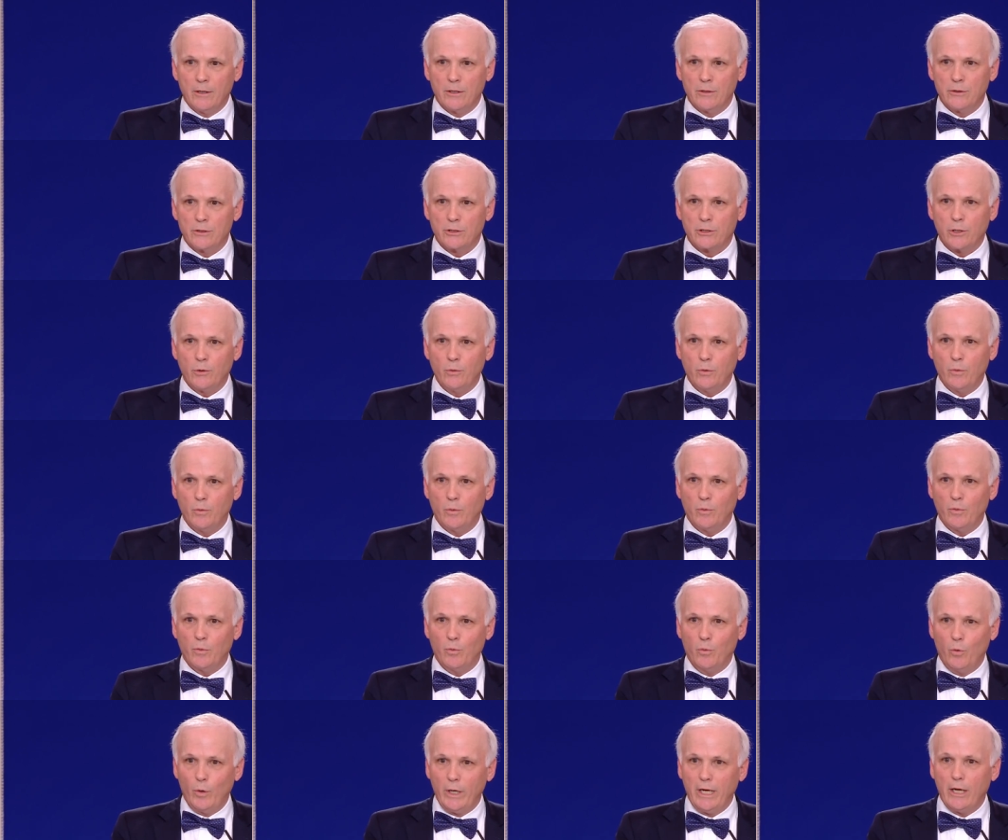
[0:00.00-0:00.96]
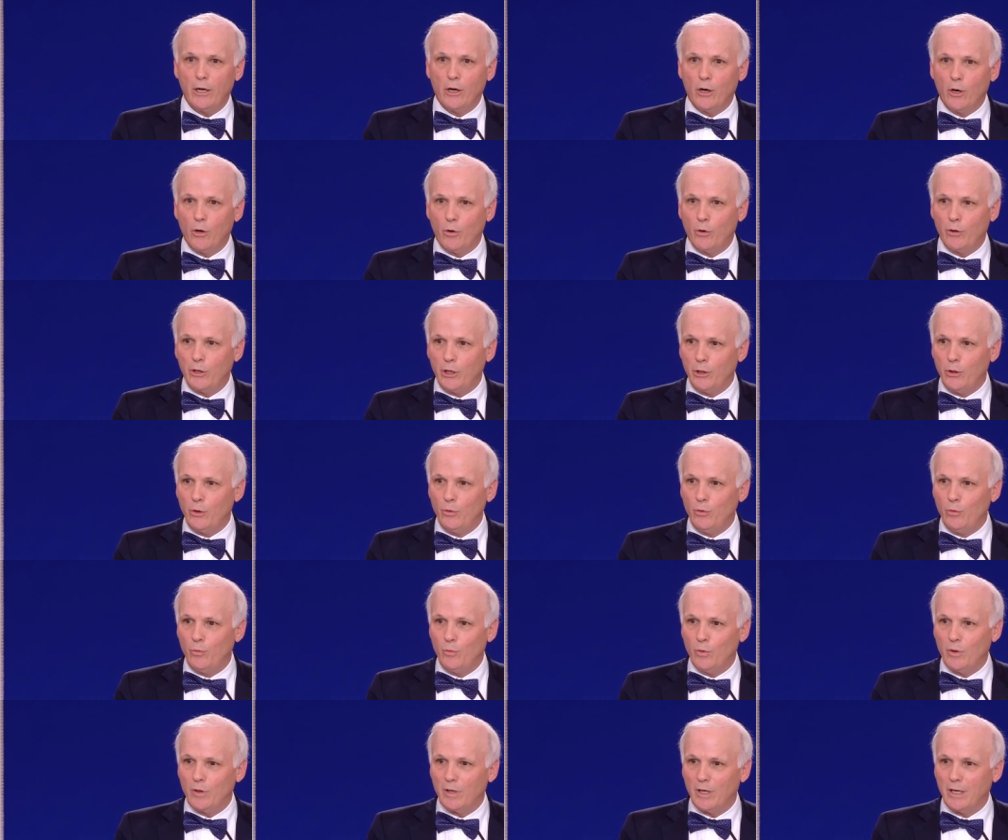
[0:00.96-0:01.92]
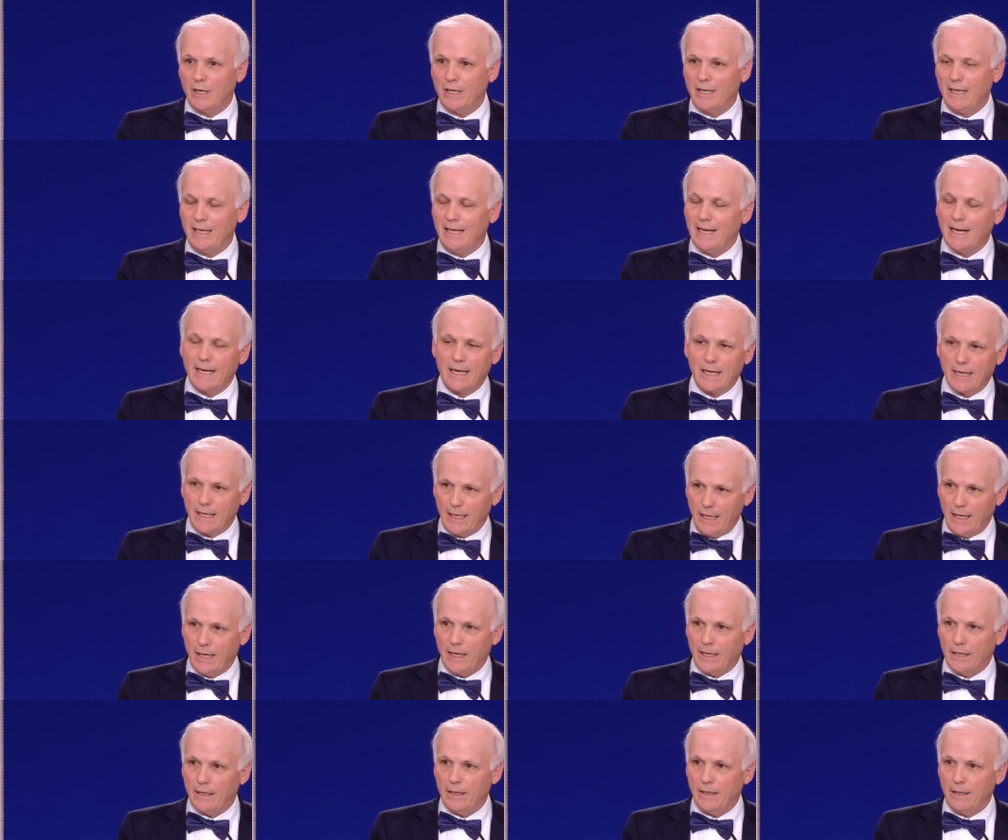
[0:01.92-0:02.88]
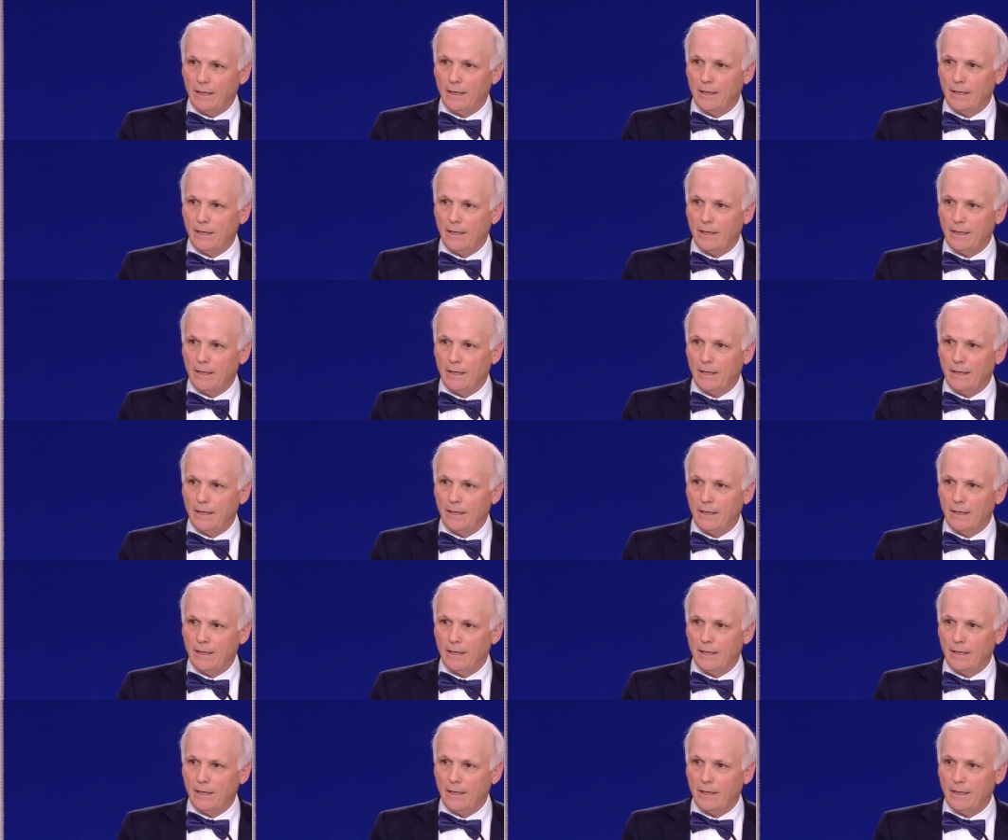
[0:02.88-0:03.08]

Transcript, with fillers: So we owe you, yet again,